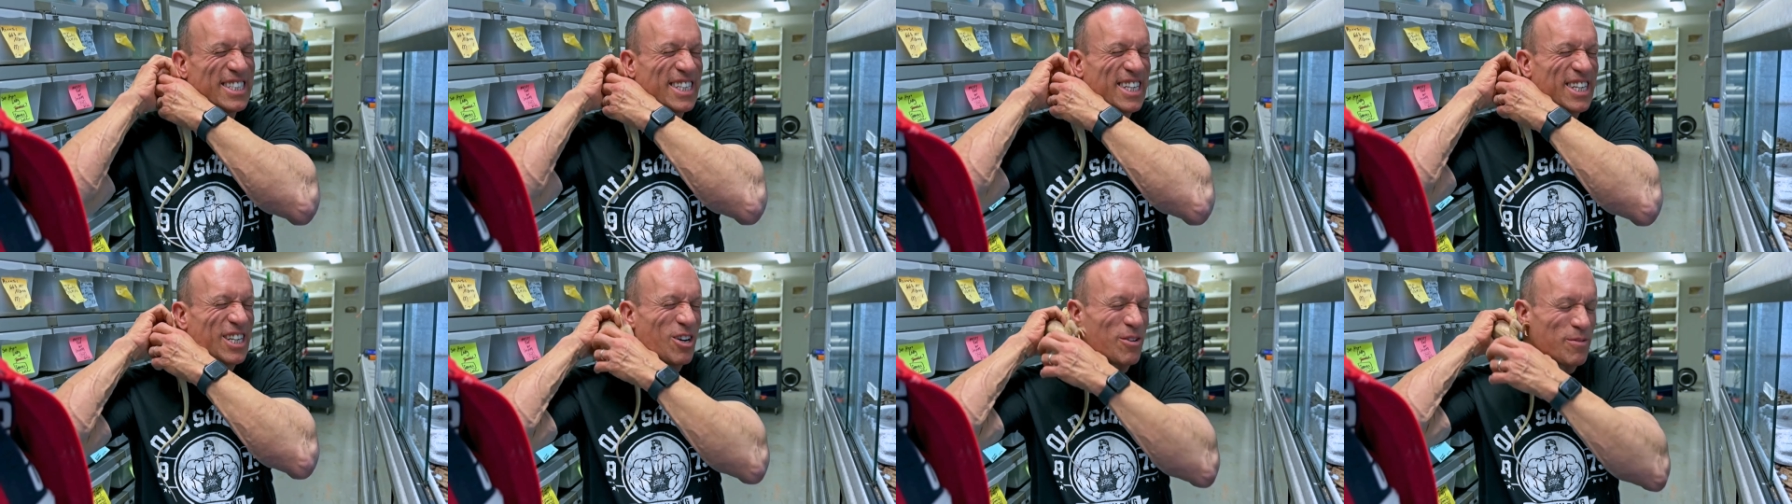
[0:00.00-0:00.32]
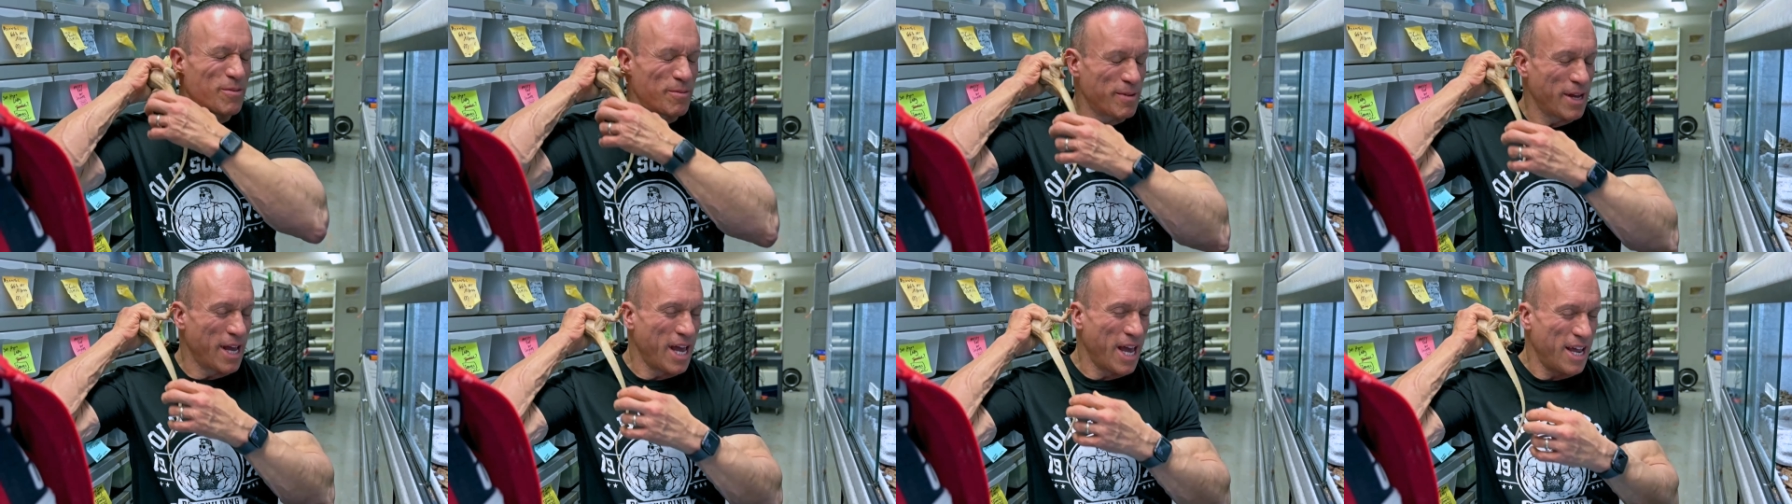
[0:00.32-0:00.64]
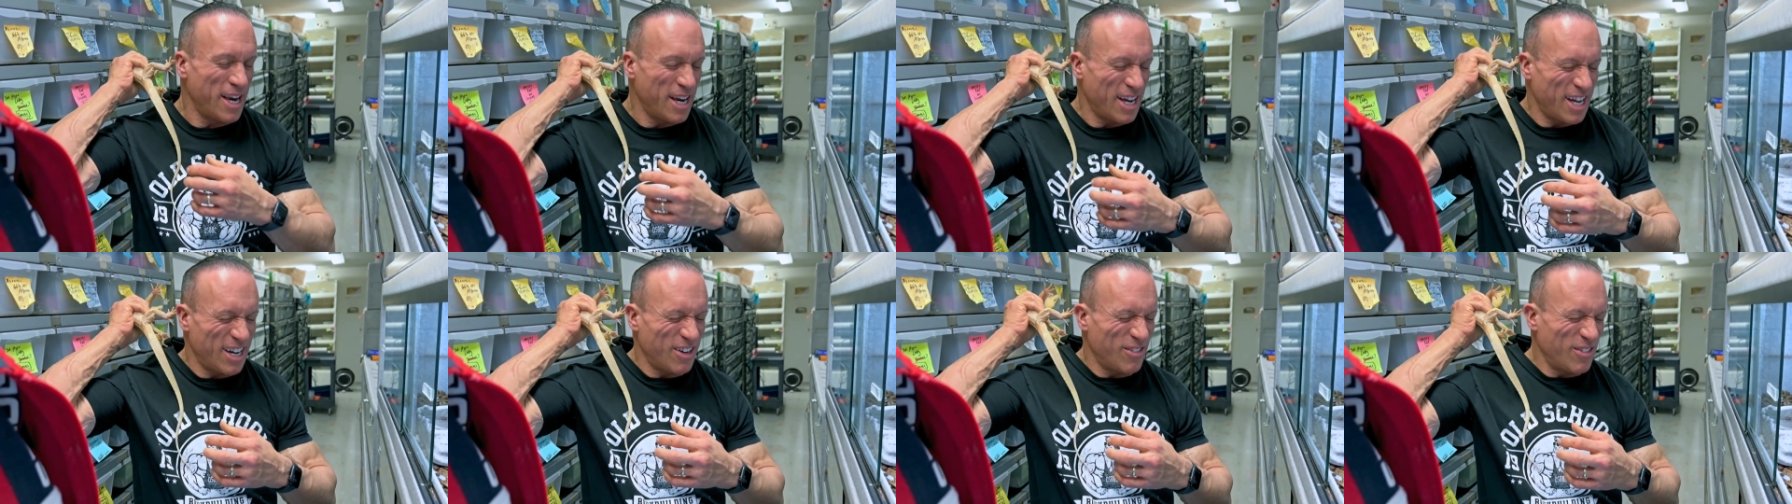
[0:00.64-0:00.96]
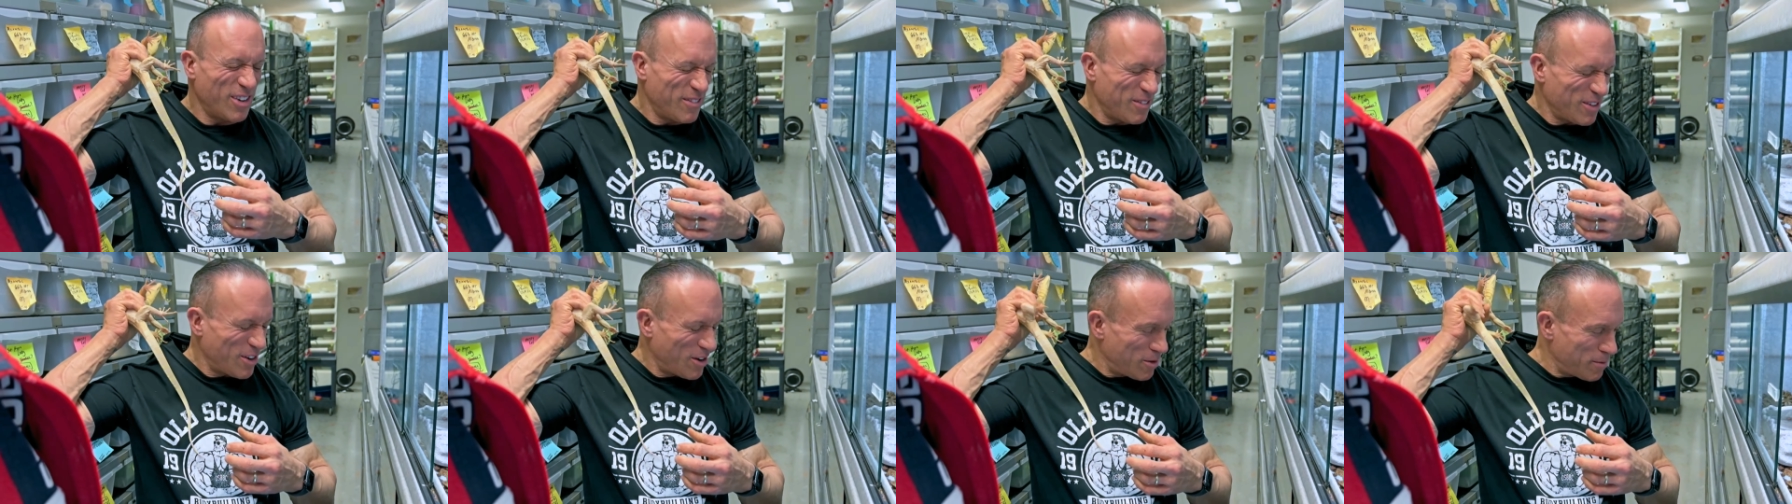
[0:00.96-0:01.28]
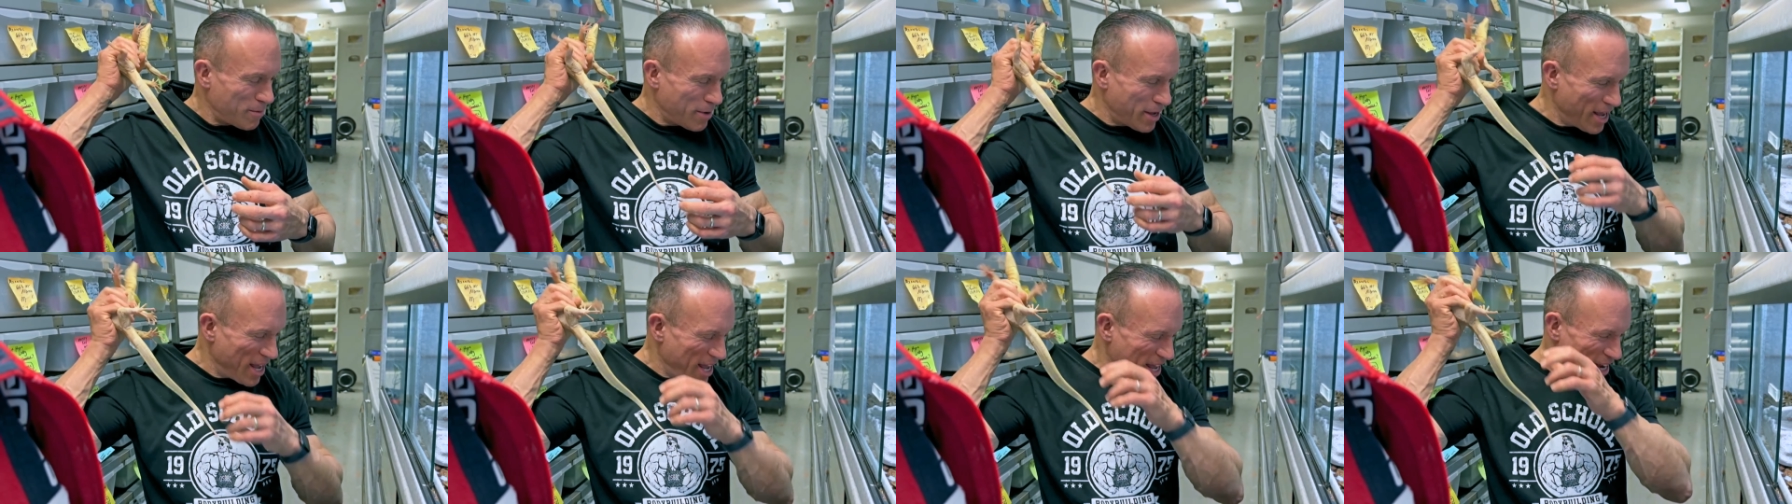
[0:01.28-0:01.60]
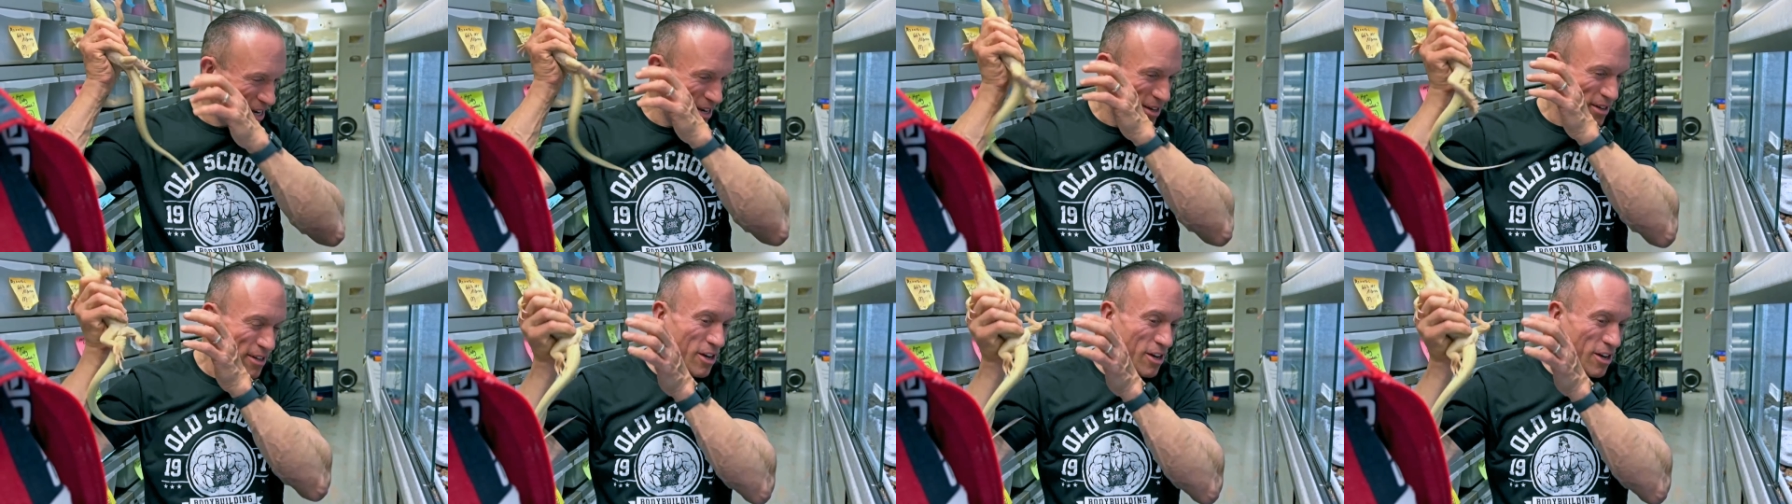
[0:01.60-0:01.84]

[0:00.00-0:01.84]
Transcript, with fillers: going to go for my head. I don't want him to go on my head.